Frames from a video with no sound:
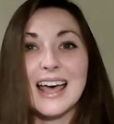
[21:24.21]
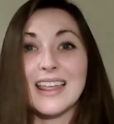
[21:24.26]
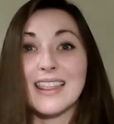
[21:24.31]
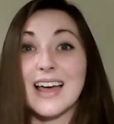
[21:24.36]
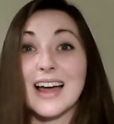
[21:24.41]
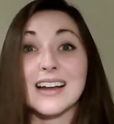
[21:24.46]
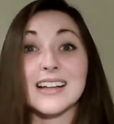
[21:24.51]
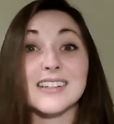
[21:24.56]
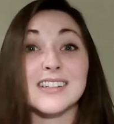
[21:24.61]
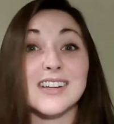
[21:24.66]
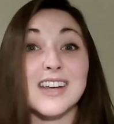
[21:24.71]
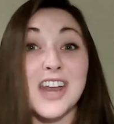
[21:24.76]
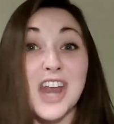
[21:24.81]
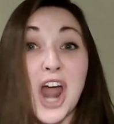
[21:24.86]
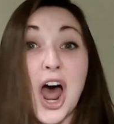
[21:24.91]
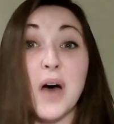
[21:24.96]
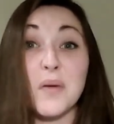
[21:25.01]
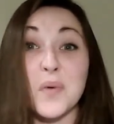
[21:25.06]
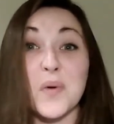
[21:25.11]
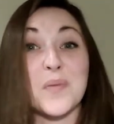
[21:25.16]
That is
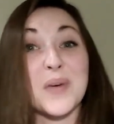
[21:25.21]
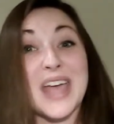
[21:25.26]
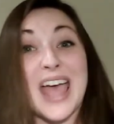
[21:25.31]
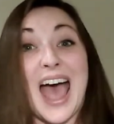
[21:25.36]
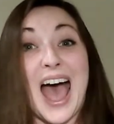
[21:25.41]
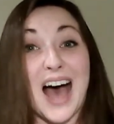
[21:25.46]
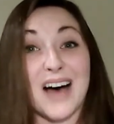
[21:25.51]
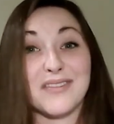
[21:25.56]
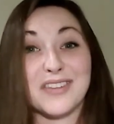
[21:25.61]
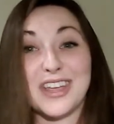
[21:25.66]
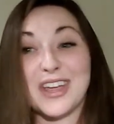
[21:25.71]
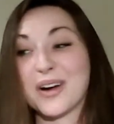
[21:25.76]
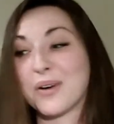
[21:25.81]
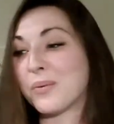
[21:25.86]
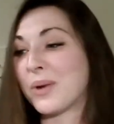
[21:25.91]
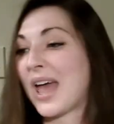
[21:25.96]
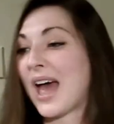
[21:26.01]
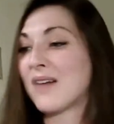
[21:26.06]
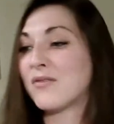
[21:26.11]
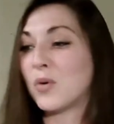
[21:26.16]
not what we have here.
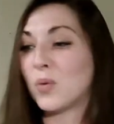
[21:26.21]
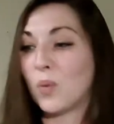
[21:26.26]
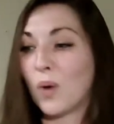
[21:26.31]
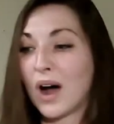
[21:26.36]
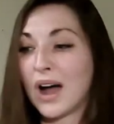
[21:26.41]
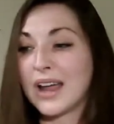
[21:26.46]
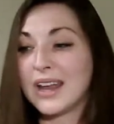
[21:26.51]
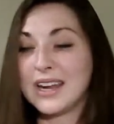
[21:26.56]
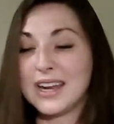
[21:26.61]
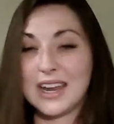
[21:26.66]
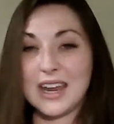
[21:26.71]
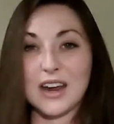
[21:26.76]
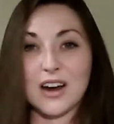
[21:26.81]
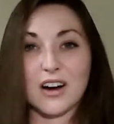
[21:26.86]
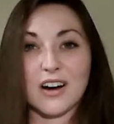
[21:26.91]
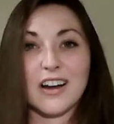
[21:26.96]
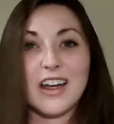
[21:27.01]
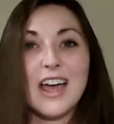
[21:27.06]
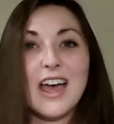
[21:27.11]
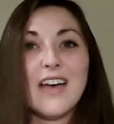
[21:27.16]
We have a wine
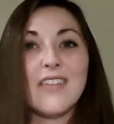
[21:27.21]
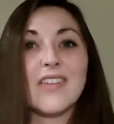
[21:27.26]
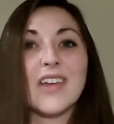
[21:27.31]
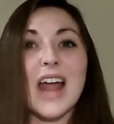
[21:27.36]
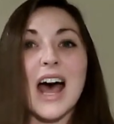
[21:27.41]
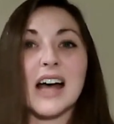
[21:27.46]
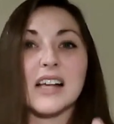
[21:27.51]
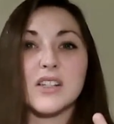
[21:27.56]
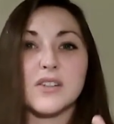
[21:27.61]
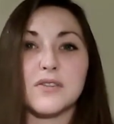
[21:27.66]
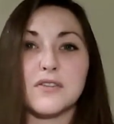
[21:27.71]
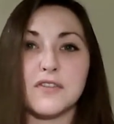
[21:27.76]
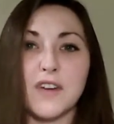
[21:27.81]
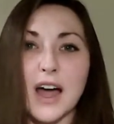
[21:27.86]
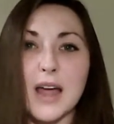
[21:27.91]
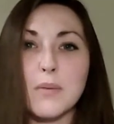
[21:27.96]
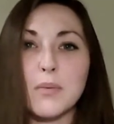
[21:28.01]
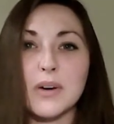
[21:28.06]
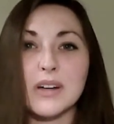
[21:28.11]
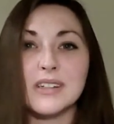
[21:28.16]
here that has
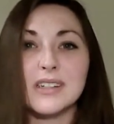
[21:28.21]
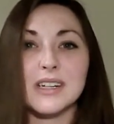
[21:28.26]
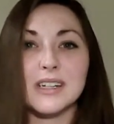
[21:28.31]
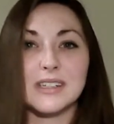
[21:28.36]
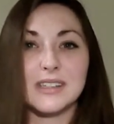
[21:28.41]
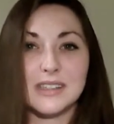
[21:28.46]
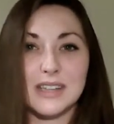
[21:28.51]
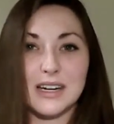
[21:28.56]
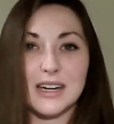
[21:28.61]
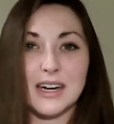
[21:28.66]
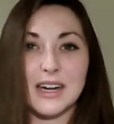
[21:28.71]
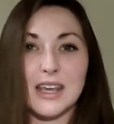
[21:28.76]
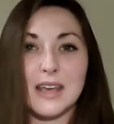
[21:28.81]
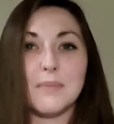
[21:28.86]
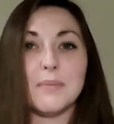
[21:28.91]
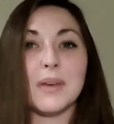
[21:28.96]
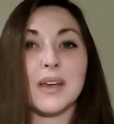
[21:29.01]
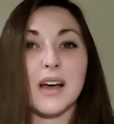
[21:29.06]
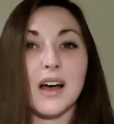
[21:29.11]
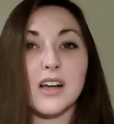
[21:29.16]
vibrant
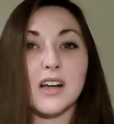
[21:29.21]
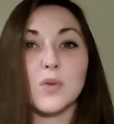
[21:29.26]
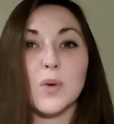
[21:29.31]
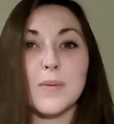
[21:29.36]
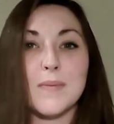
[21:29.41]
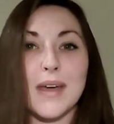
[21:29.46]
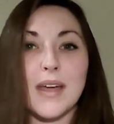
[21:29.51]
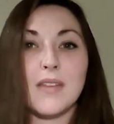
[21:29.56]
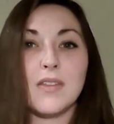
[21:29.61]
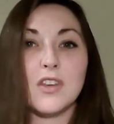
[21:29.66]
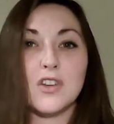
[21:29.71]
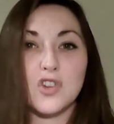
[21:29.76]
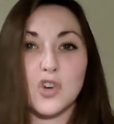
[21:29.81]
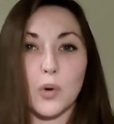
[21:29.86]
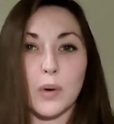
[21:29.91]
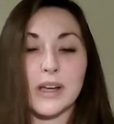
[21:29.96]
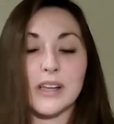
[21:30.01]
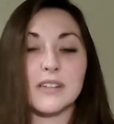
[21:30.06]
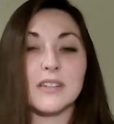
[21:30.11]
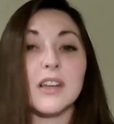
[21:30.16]
acidity because we made the
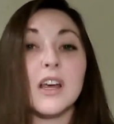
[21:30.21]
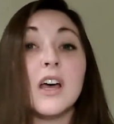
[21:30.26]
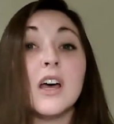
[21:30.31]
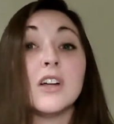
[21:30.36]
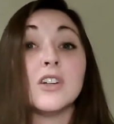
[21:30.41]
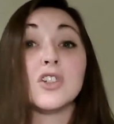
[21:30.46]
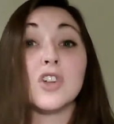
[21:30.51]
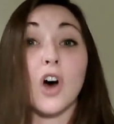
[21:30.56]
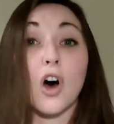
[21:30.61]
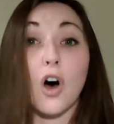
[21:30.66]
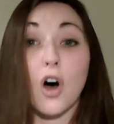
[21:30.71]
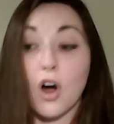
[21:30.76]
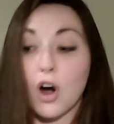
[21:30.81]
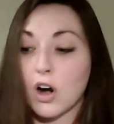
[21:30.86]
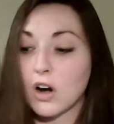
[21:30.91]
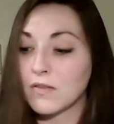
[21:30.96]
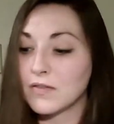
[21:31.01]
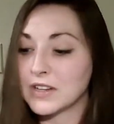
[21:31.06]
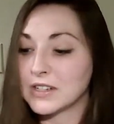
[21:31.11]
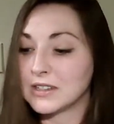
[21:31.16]
choice to
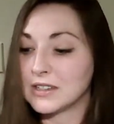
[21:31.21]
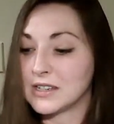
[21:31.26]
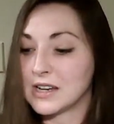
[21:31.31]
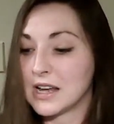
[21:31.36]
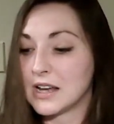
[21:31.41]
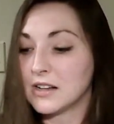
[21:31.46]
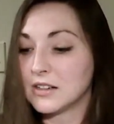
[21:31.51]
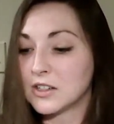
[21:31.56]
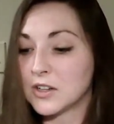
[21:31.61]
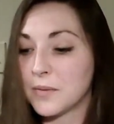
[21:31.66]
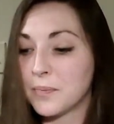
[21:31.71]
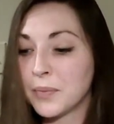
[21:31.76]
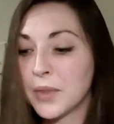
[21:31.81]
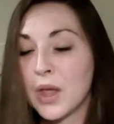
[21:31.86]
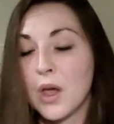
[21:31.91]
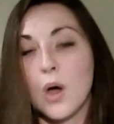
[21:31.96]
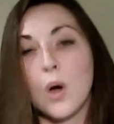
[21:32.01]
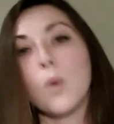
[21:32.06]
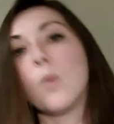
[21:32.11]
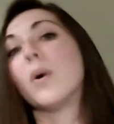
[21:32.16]
harvest it
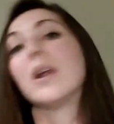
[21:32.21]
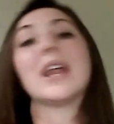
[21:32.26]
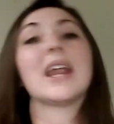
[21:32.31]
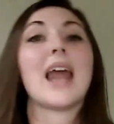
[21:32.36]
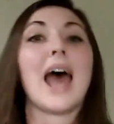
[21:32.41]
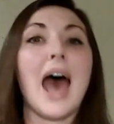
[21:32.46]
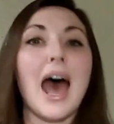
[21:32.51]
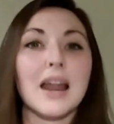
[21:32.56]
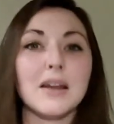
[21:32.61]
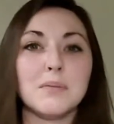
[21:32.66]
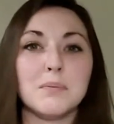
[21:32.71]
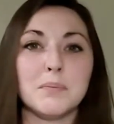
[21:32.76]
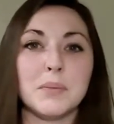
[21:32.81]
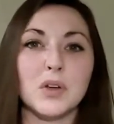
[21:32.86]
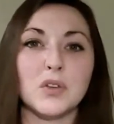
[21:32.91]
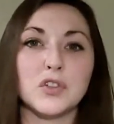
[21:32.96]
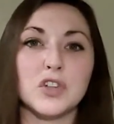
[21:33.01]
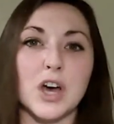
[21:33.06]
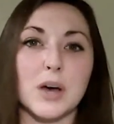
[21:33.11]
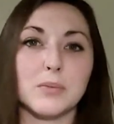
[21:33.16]
when it hadn't
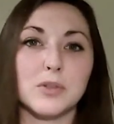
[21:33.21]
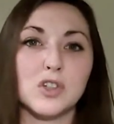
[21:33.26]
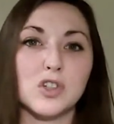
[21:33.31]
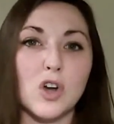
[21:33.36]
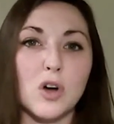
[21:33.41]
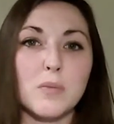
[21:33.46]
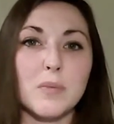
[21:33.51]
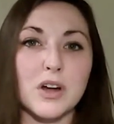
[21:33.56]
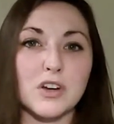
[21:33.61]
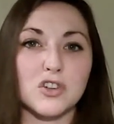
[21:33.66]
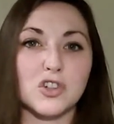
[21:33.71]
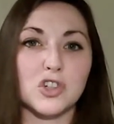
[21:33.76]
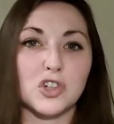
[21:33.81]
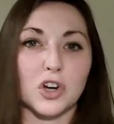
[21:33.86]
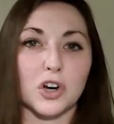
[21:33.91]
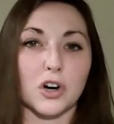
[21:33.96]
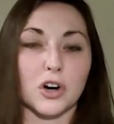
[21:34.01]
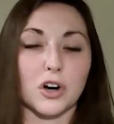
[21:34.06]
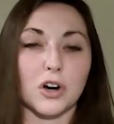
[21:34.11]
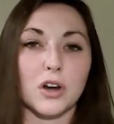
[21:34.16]
built up so much
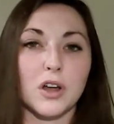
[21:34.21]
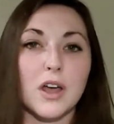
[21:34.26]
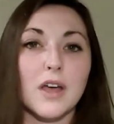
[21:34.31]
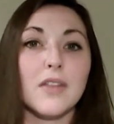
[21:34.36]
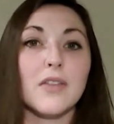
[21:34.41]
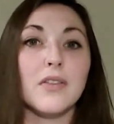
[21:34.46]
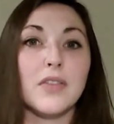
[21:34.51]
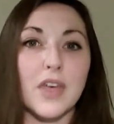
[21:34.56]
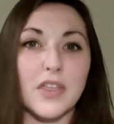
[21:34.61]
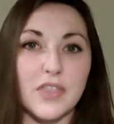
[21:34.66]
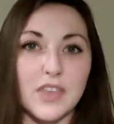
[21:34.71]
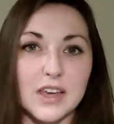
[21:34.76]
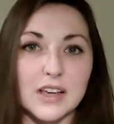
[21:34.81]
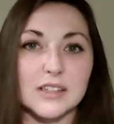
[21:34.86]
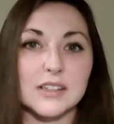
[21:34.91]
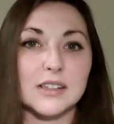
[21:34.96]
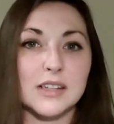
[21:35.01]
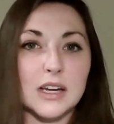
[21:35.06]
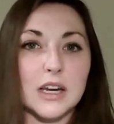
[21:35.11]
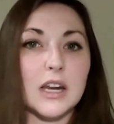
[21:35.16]
sugar that the
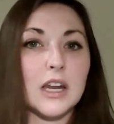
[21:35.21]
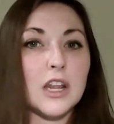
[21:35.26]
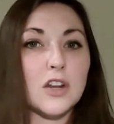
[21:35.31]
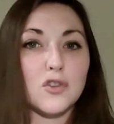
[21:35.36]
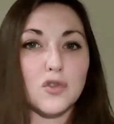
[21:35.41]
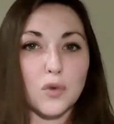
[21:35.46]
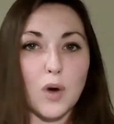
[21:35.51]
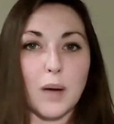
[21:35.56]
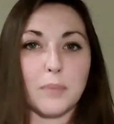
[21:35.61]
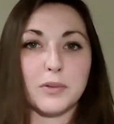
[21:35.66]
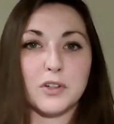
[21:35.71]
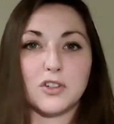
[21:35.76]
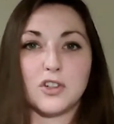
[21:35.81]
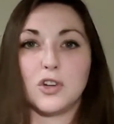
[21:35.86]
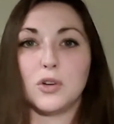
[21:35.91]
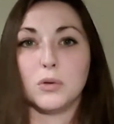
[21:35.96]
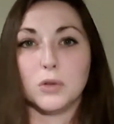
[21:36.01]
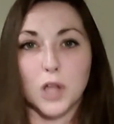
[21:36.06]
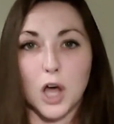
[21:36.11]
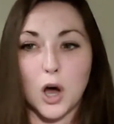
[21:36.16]
acidity dropped
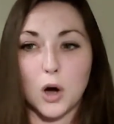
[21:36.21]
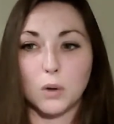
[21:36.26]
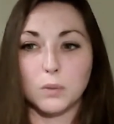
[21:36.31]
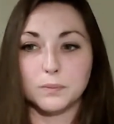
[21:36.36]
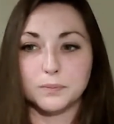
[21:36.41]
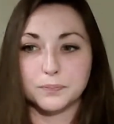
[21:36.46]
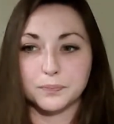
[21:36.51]
too low.